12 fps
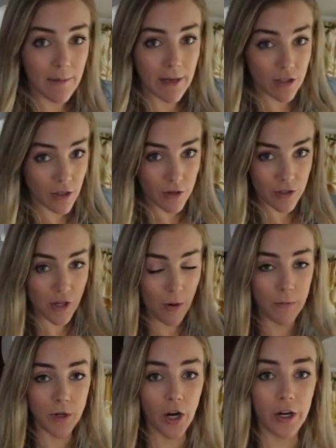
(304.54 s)
to make sure there's
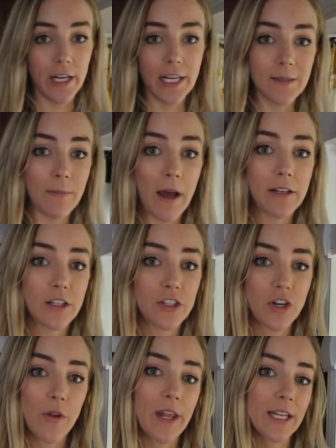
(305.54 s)
no darkening spots to
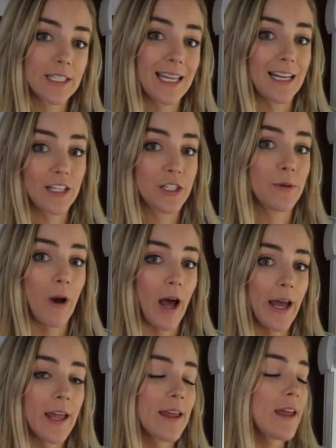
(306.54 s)
show that it's getting too
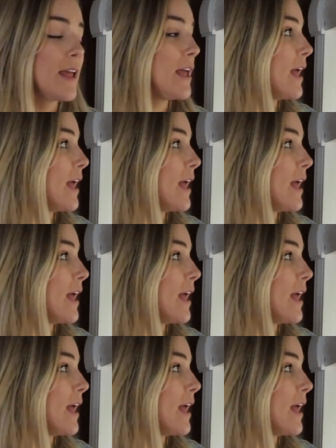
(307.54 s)
hot.